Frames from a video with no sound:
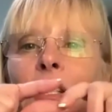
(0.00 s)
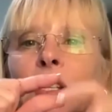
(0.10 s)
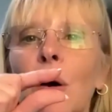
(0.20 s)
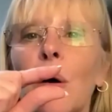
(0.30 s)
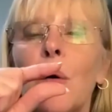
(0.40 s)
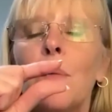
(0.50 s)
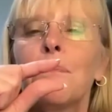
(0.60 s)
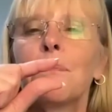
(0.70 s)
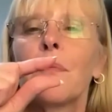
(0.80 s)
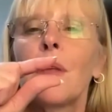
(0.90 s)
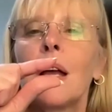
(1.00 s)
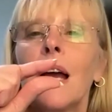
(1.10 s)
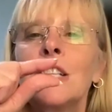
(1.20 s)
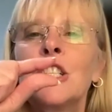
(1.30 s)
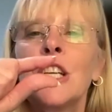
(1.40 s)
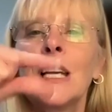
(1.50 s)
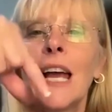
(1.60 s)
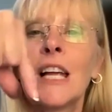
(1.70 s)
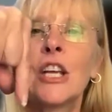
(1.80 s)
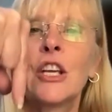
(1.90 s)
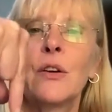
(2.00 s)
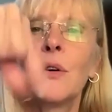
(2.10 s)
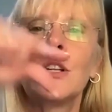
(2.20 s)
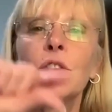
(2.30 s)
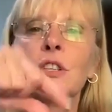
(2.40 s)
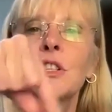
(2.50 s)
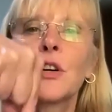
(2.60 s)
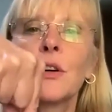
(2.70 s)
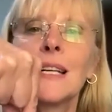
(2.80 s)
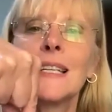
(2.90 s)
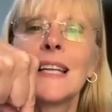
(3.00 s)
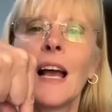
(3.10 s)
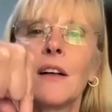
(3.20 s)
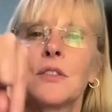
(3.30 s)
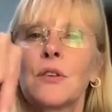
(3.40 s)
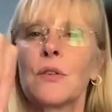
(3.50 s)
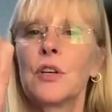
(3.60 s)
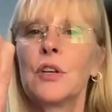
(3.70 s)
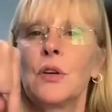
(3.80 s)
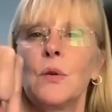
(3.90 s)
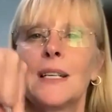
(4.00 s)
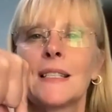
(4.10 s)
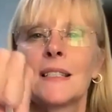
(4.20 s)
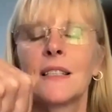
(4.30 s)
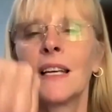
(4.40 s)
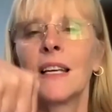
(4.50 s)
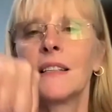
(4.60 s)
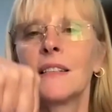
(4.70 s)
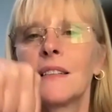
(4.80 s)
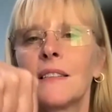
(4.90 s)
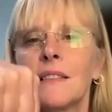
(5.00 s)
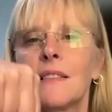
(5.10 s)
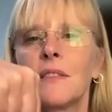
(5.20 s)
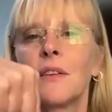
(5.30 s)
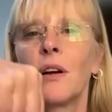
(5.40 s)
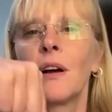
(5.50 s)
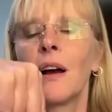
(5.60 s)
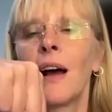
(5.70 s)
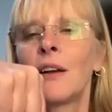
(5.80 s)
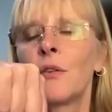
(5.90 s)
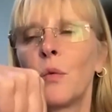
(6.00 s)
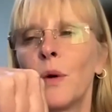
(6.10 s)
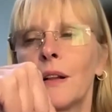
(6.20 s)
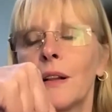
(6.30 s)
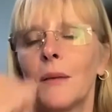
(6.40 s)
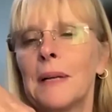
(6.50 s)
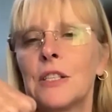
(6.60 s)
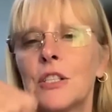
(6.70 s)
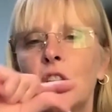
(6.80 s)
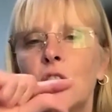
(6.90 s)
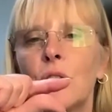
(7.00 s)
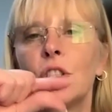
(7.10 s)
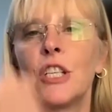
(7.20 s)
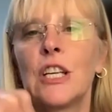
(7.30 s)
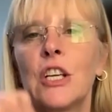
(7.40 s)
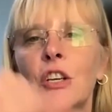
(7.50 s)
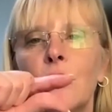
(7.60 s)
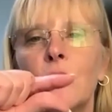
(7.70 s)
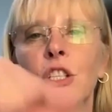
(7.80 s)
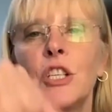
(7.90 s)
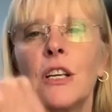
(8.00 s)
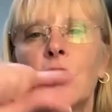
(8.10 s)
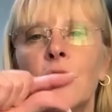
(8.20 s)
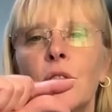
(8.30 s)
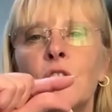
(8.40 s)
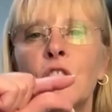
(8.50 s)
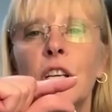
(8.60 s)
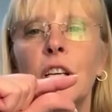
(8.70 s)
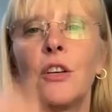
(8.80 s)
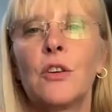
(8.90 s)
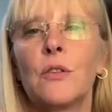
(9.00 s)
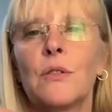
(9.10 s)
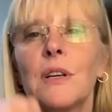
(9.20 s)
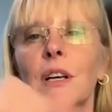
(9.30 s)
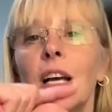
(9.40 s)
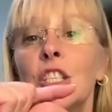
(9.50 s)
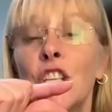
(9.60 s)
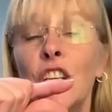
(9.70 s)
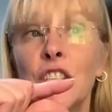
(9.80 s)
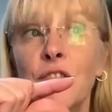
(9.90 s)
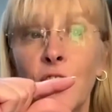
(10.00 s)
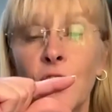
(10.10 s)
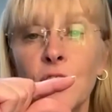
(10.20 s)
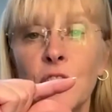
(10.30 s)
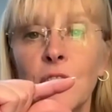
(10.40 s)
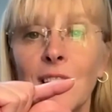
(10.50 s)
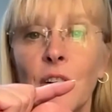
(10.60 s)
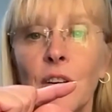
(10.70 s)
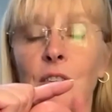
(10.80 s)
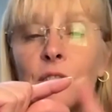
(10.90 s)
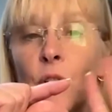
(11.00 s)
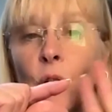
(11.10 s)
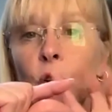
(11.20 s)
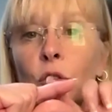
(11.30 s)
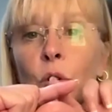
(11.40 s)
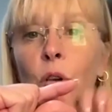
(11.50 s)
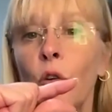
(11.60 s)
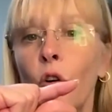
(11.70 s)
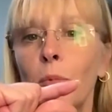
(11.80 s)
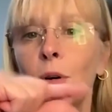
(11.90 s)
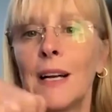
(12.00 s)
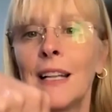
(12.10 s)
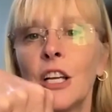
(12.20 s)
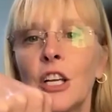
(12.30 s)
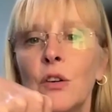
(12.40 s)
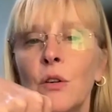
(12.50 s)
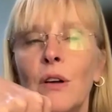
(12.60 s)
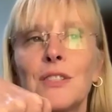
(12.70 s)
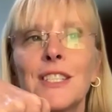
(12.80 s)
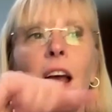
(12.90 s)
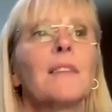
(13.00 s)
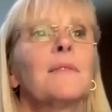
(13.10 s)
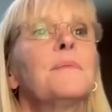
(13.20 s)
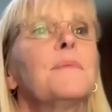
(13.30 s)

so G and Q, and you just turn it down. So Q is I don't wiggle it, but it's Q, G, Q, G, Q, G, Q. G is first, so you do it normal, and then Q goes down.